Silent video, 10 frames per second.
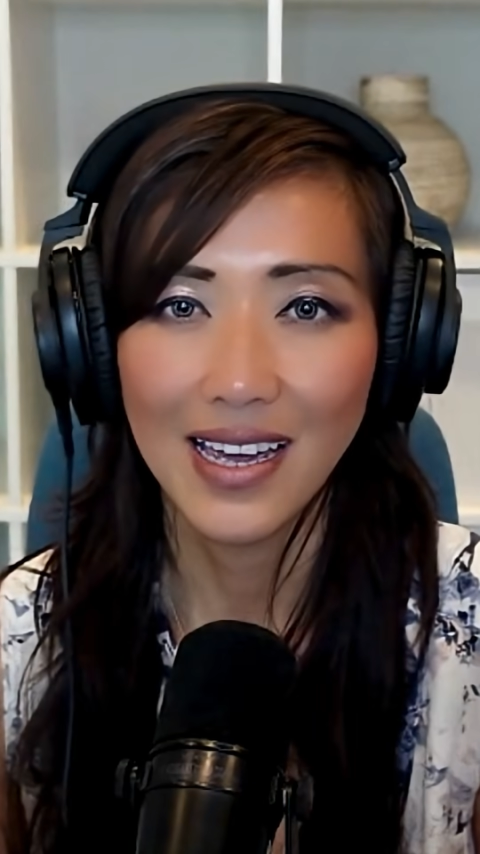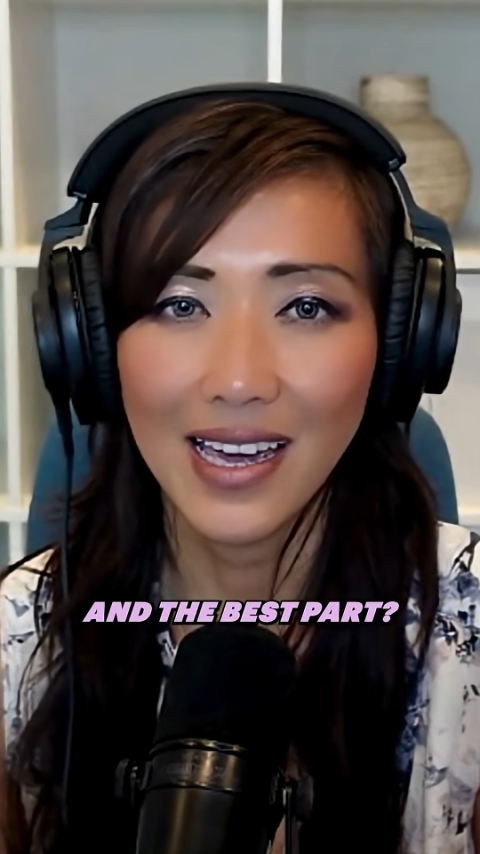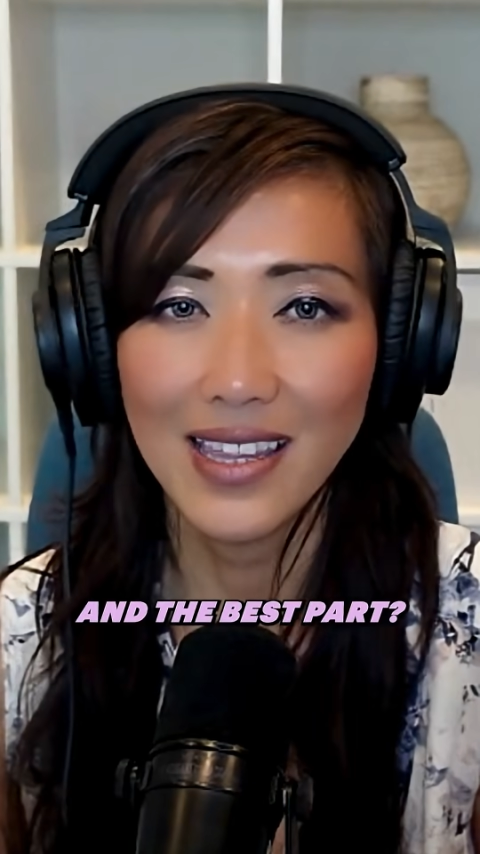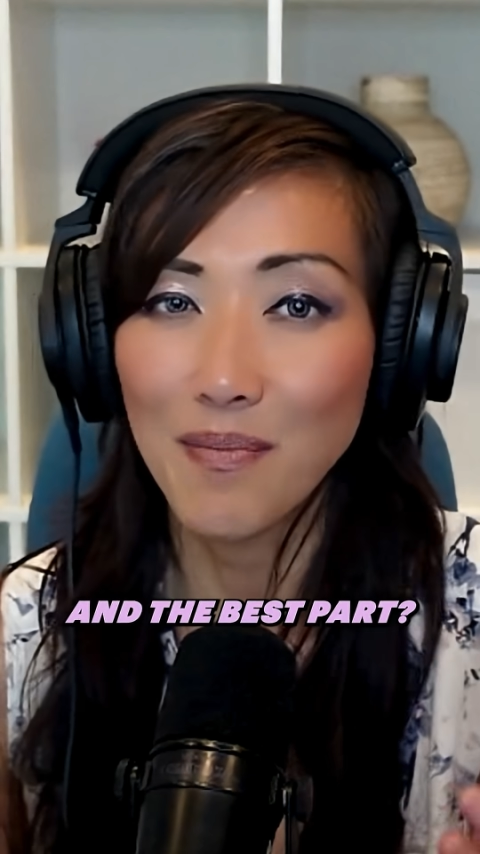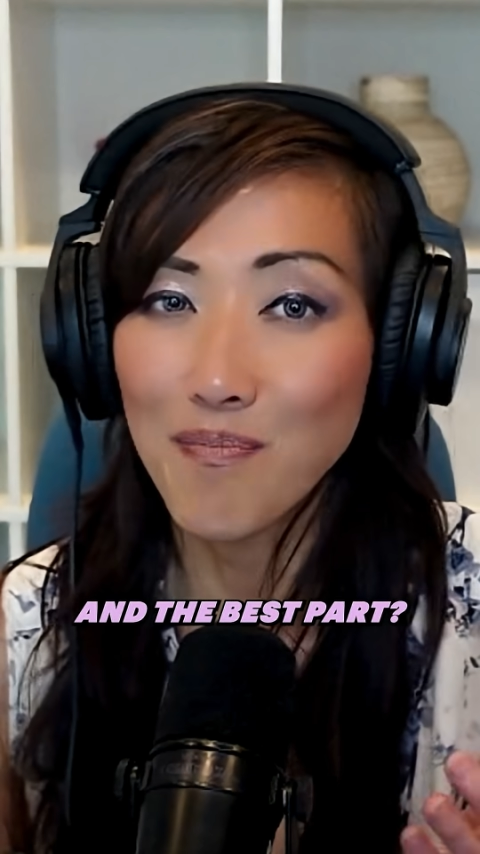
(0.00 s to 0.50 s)

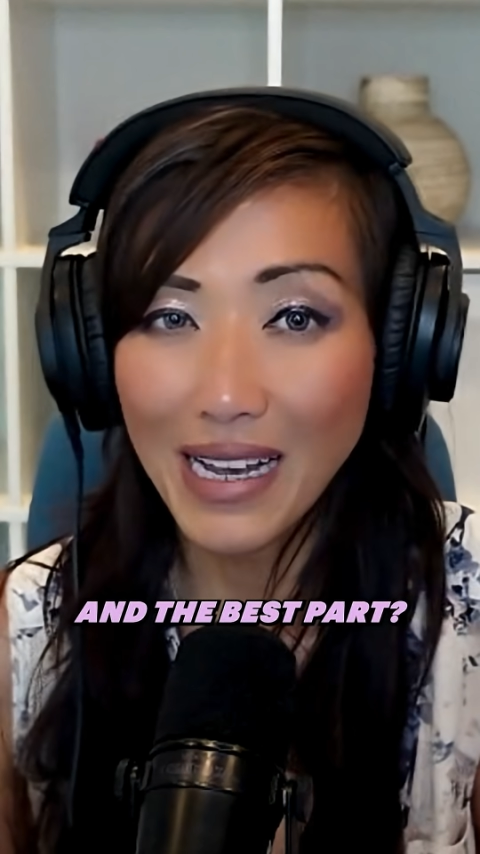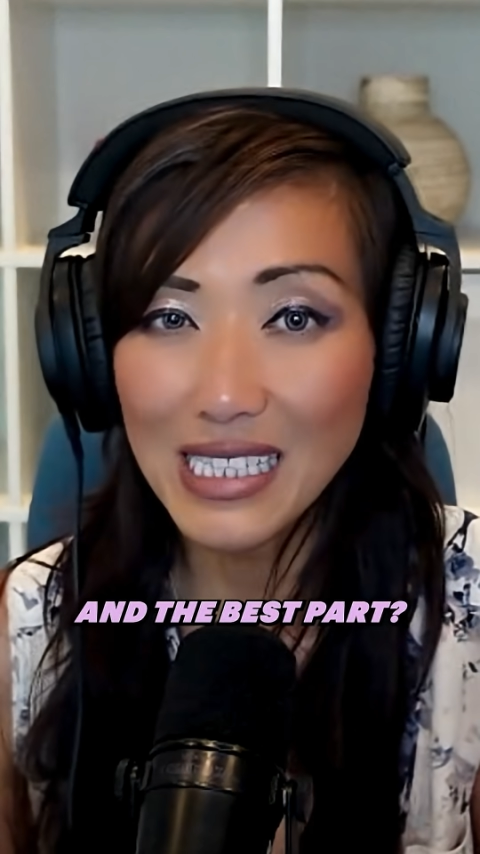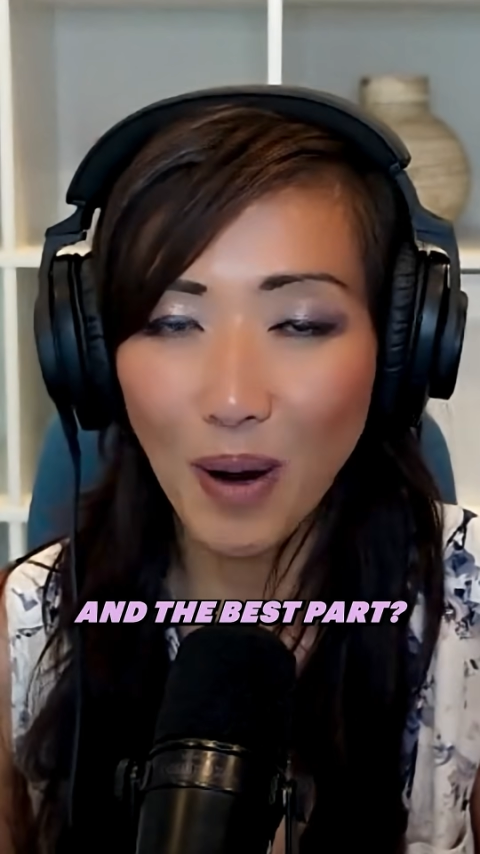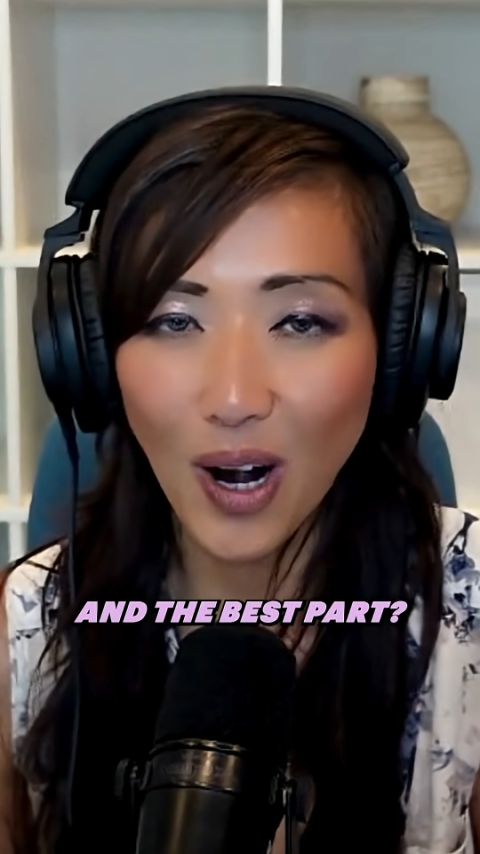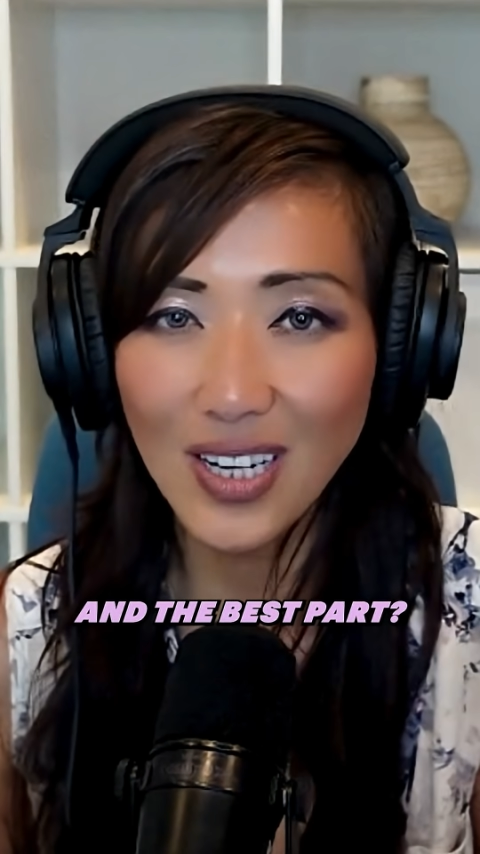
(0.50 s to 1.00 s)
And the
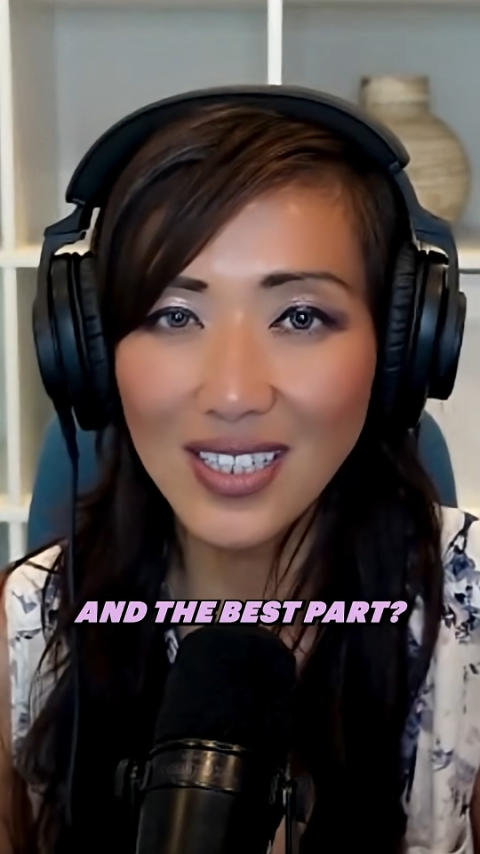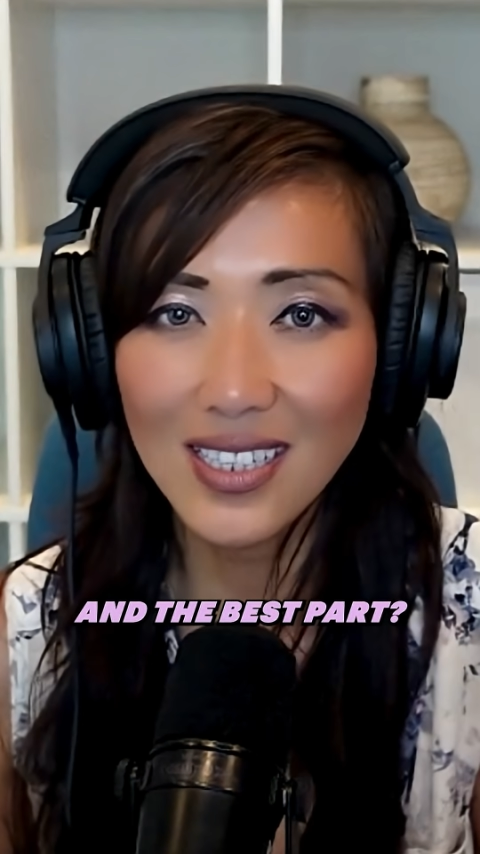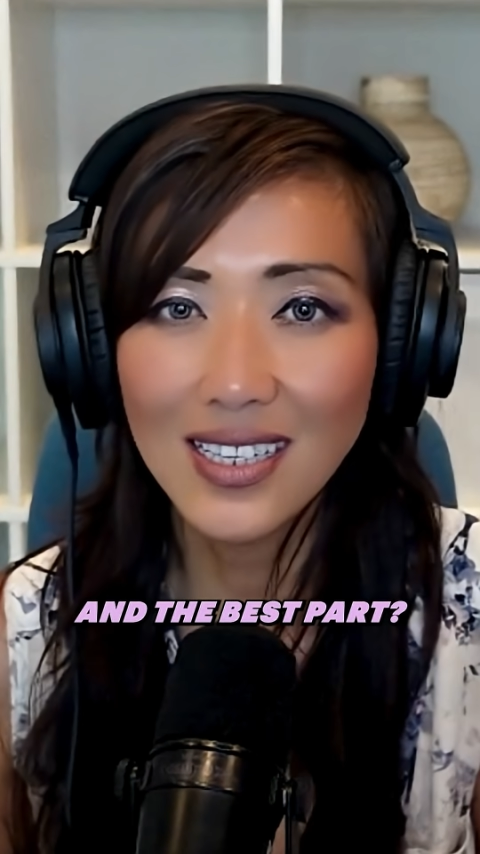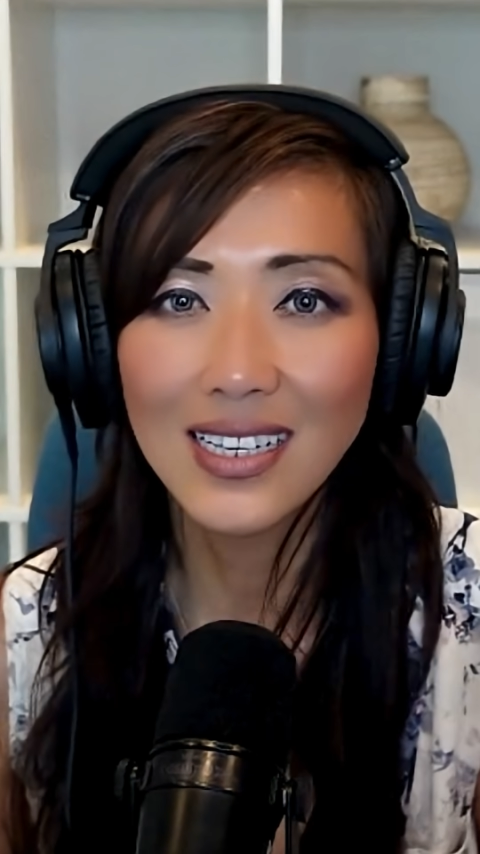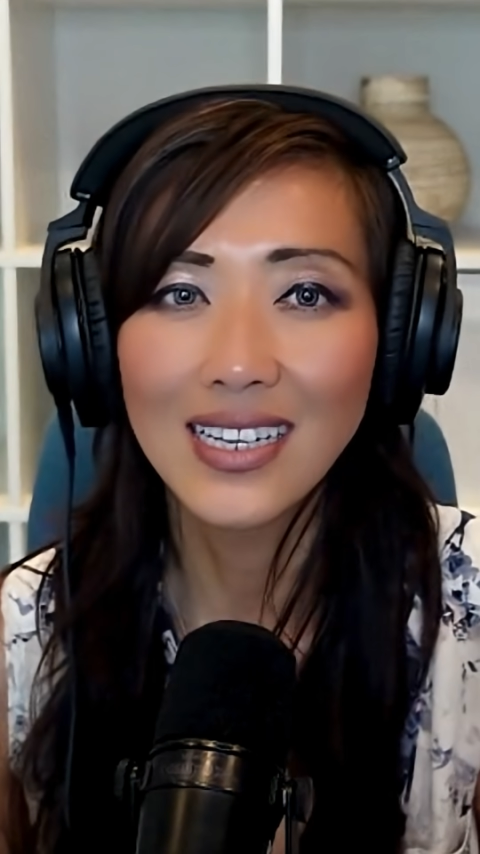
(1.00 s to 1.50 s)
best
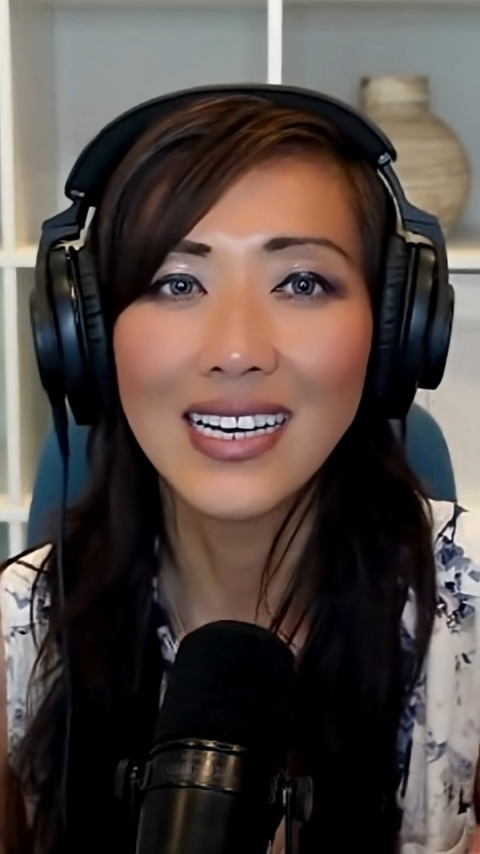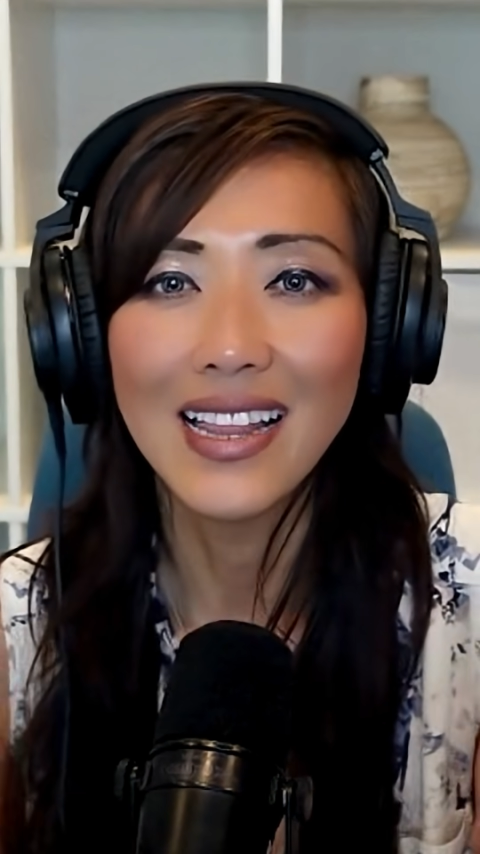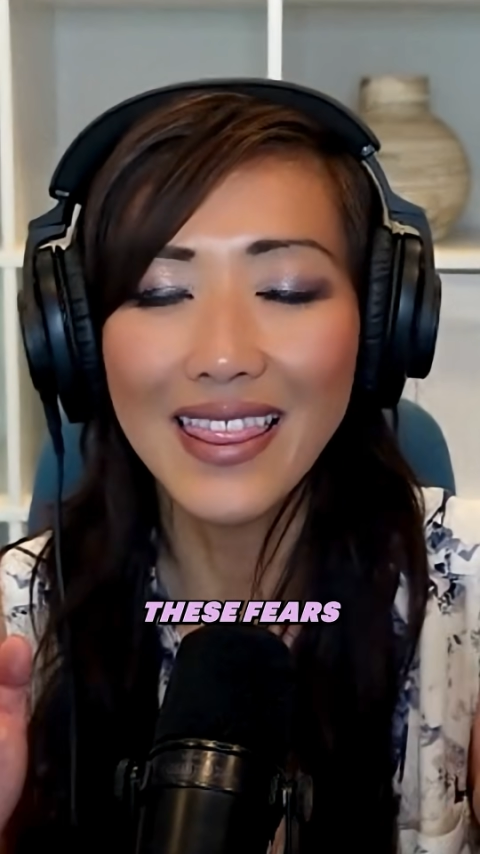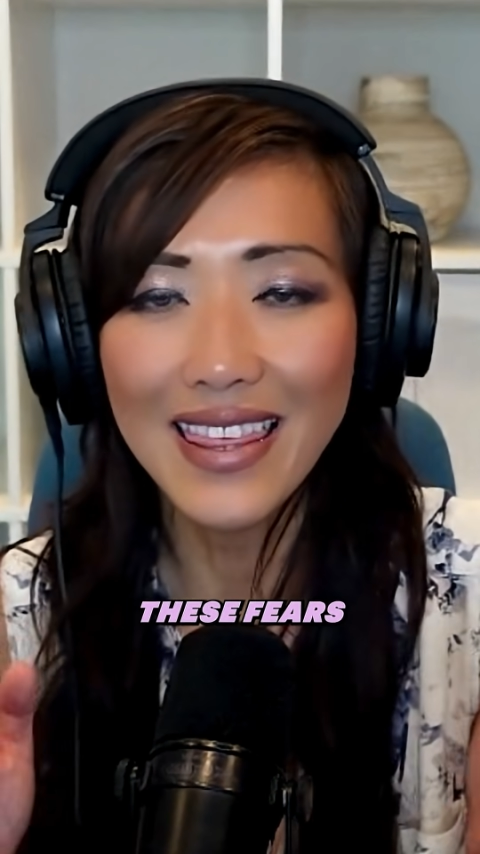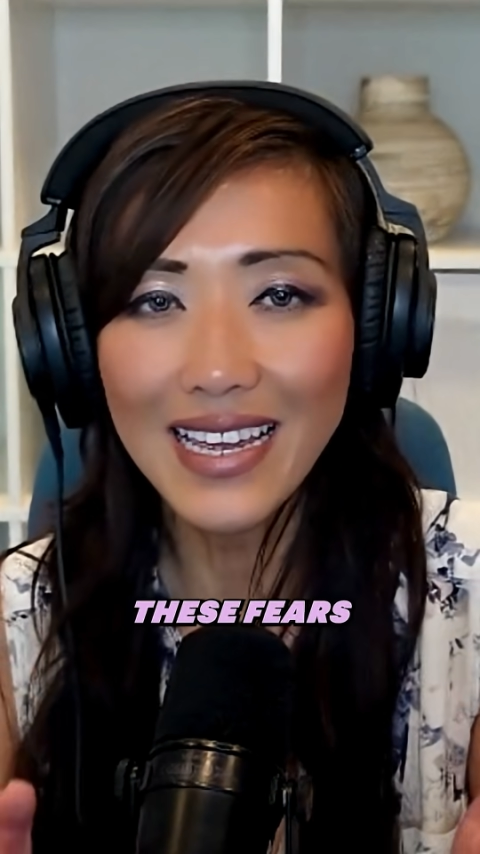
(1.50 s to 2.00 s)
part,
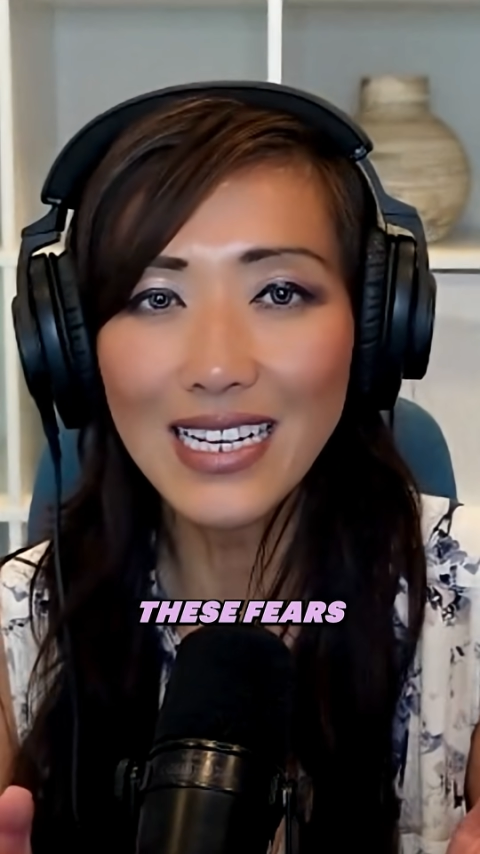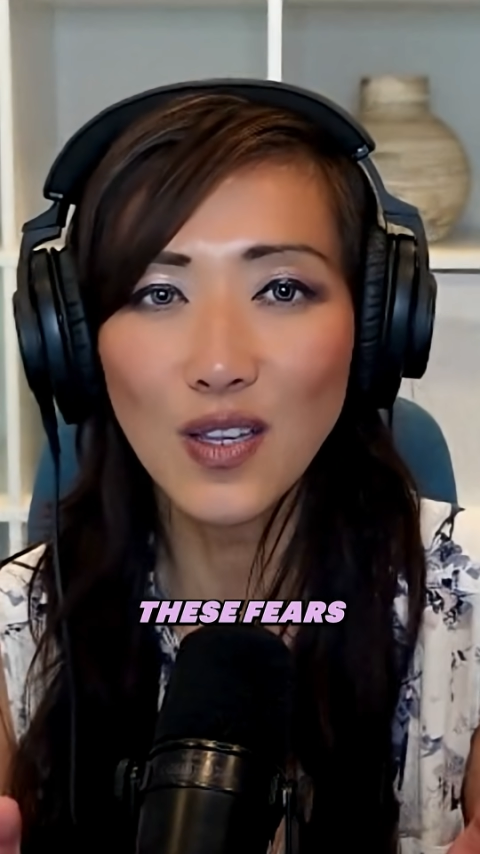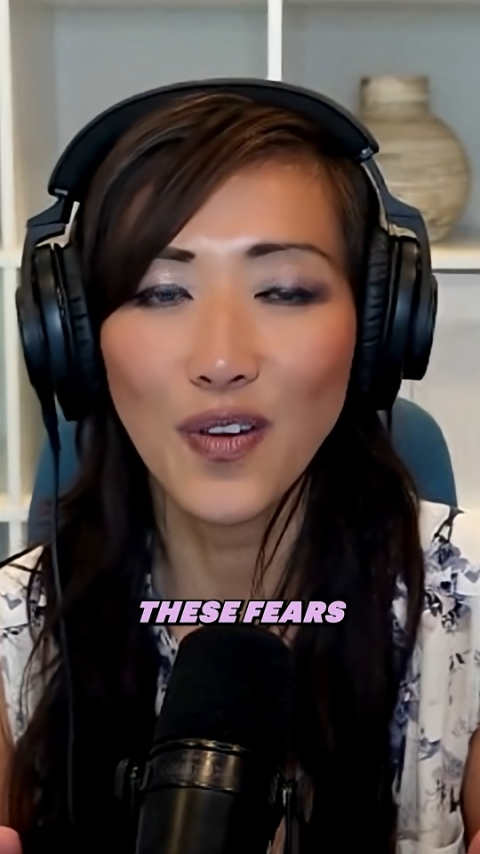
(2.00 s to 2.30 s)
these